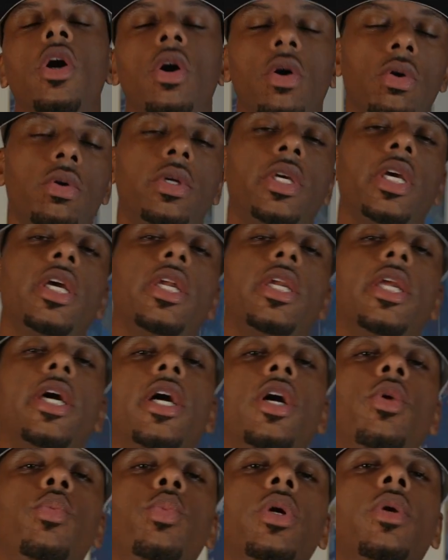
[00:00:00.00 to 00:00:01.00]
Okay,
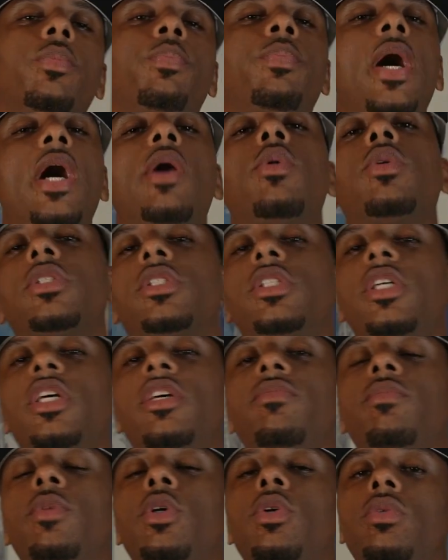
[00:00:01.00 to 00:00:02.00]
now what power
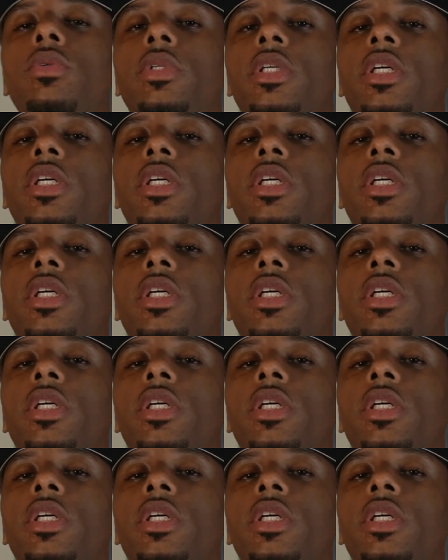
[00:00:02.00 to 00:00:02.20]
save mode